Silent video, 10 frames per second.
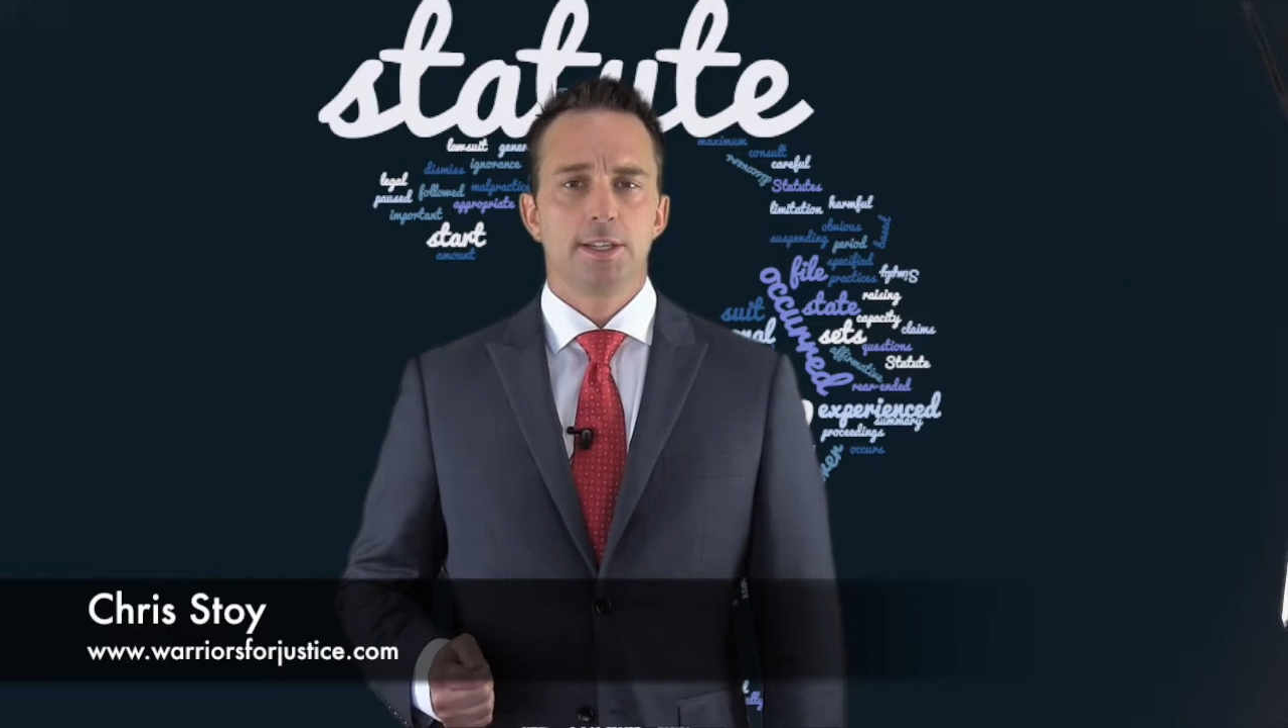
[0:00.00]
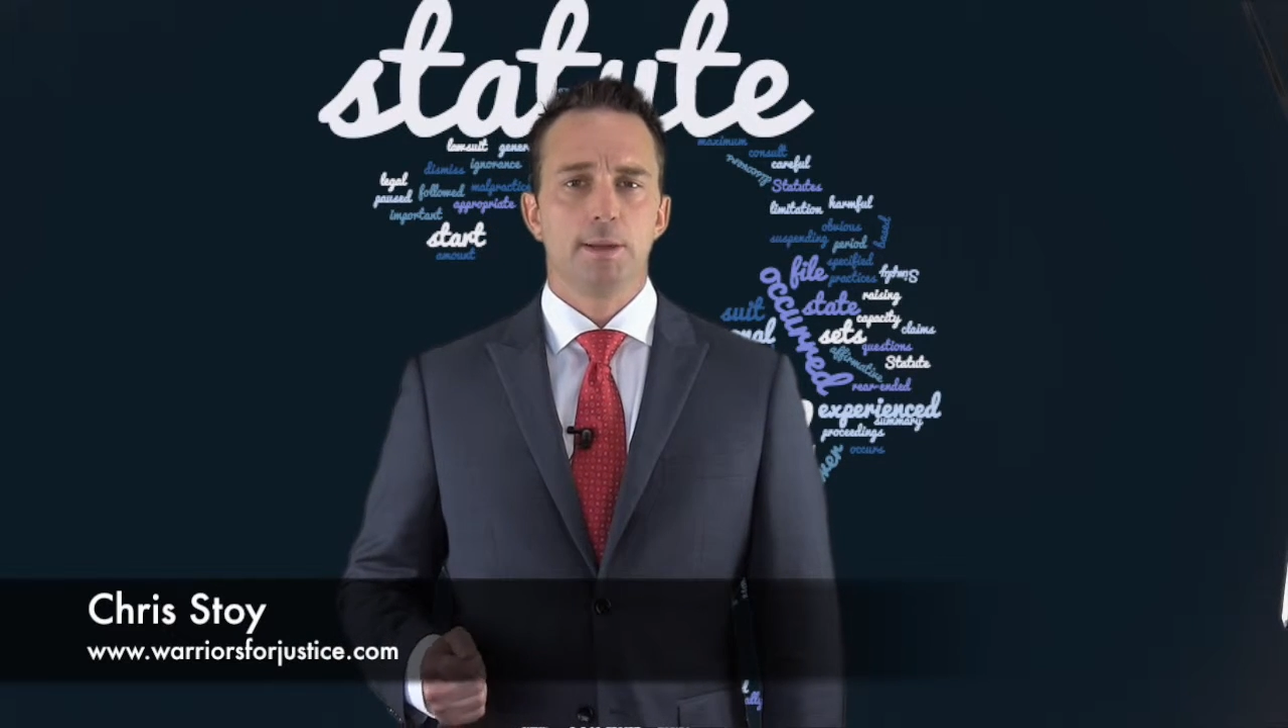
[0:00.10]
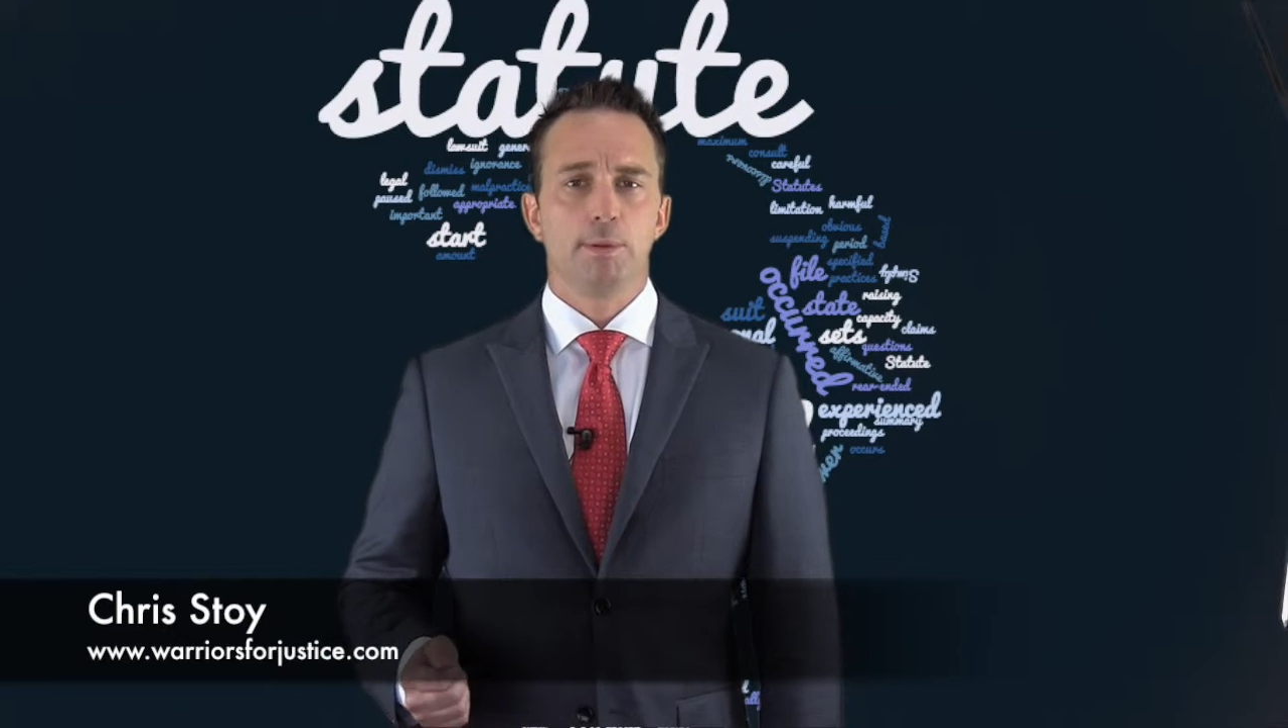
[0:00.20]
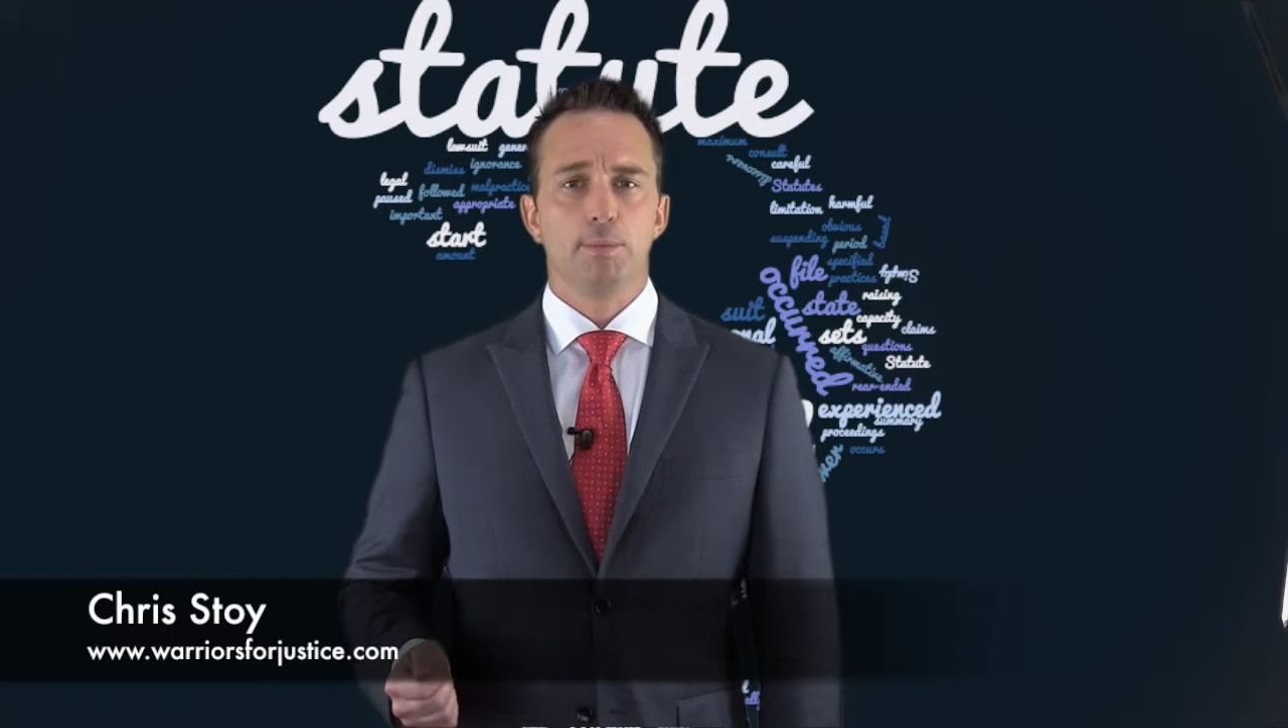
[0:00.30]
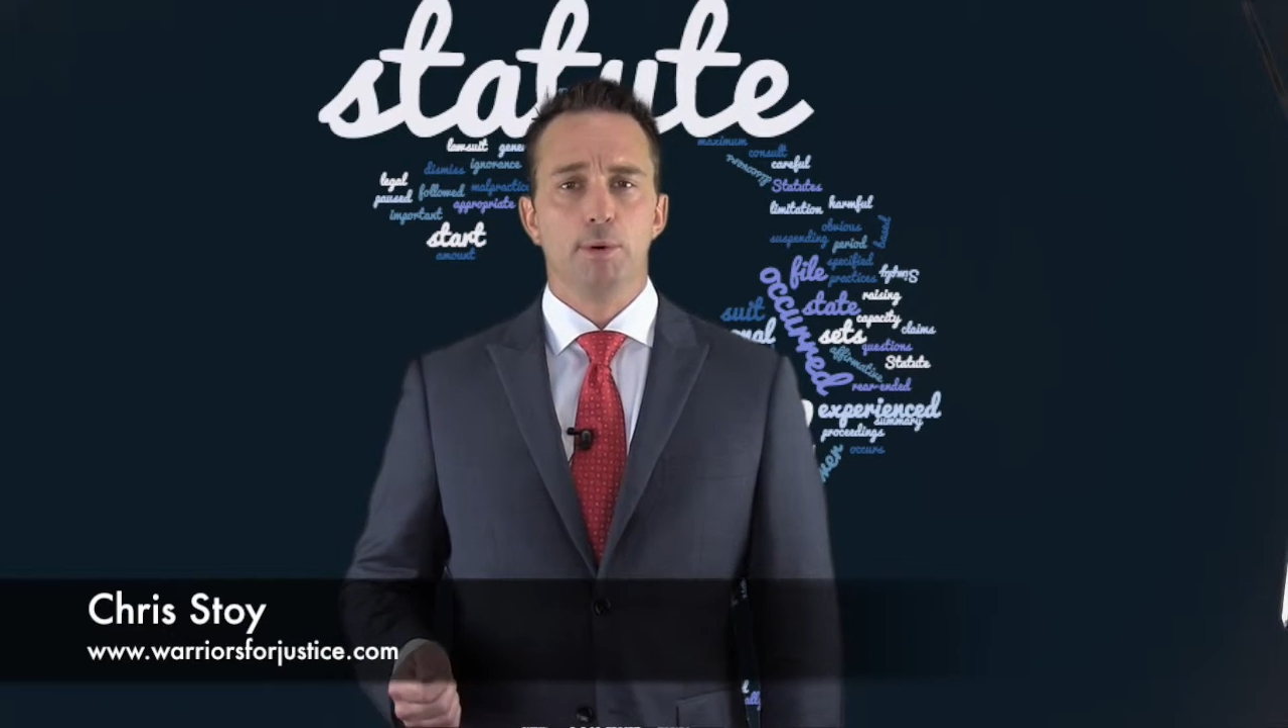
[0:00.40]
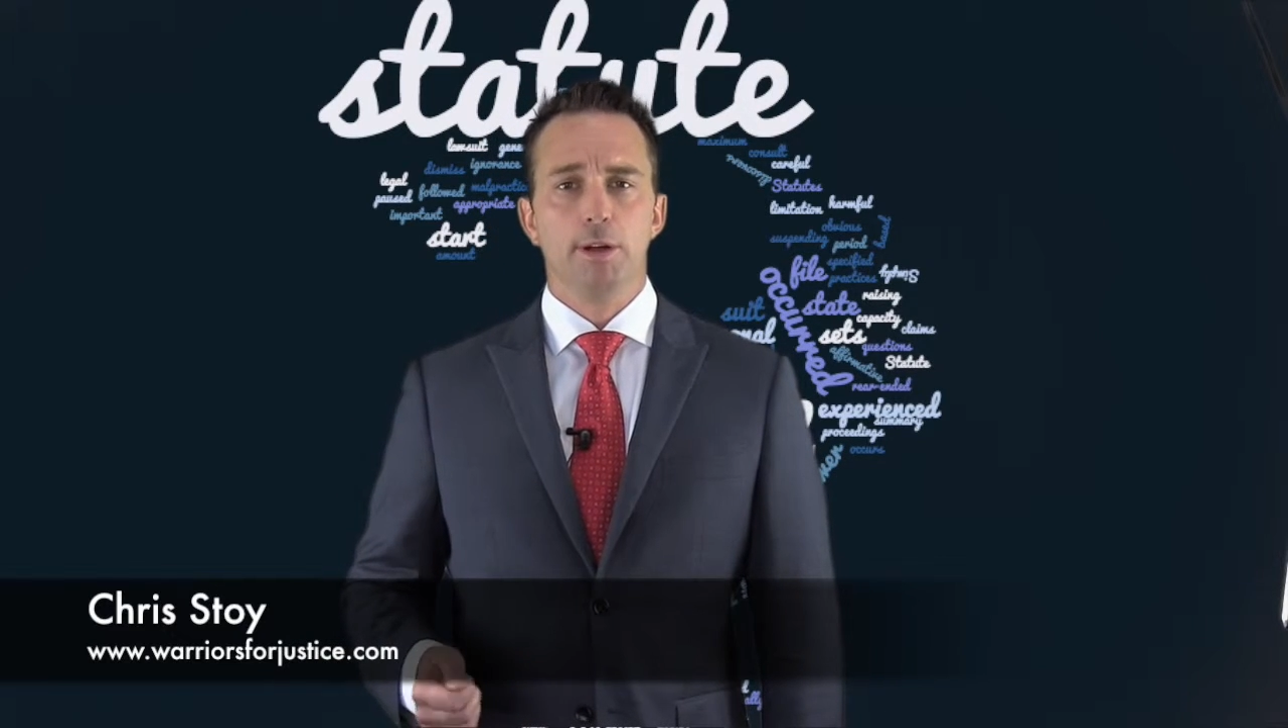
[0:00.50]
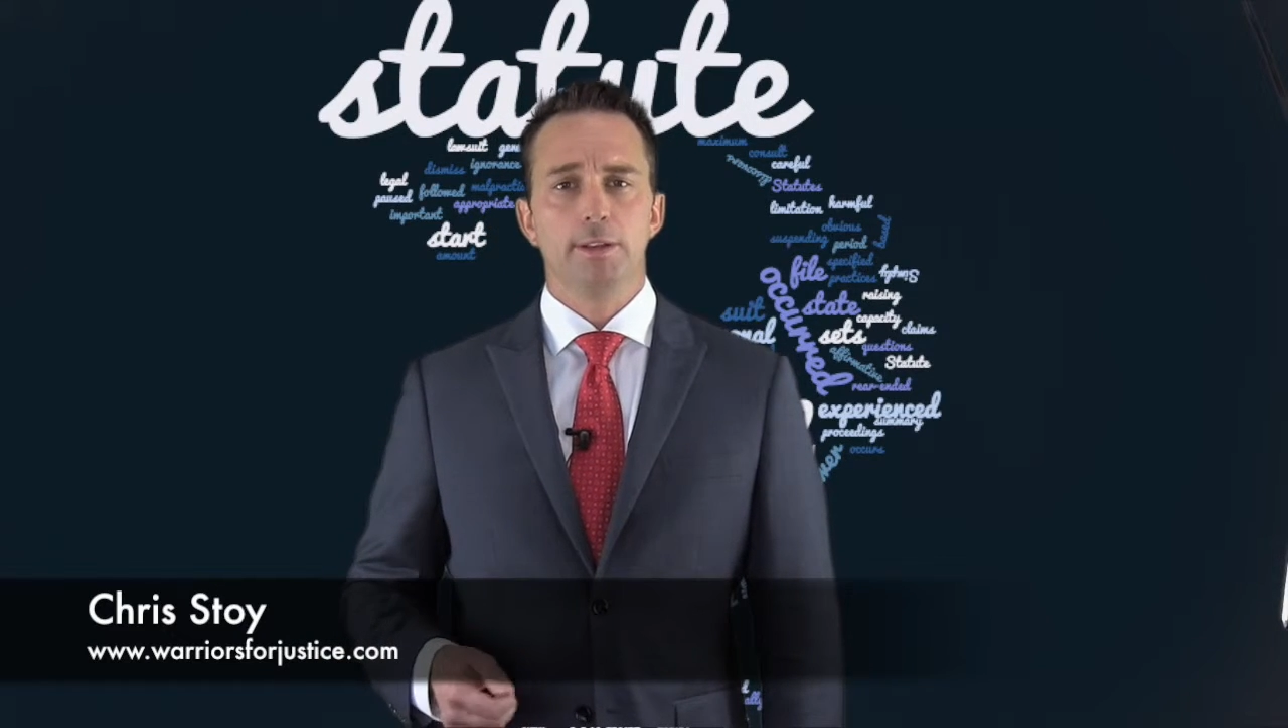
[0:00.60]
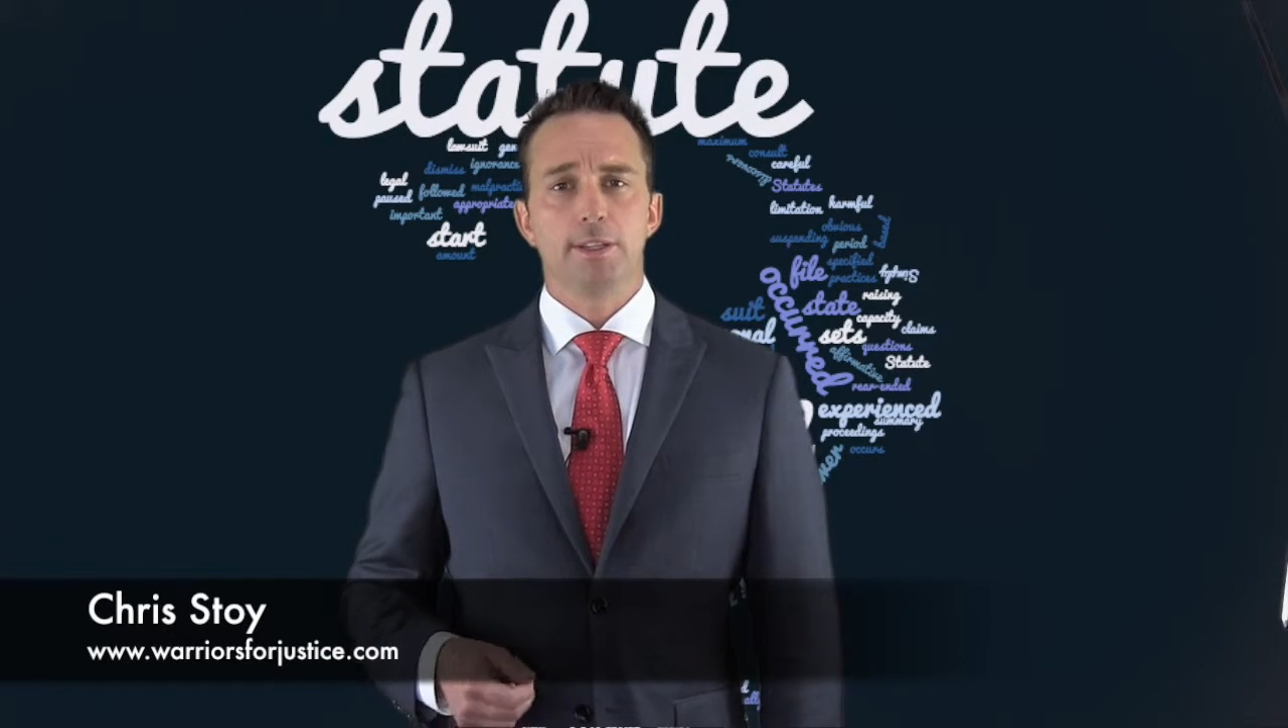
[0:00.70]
Simply put,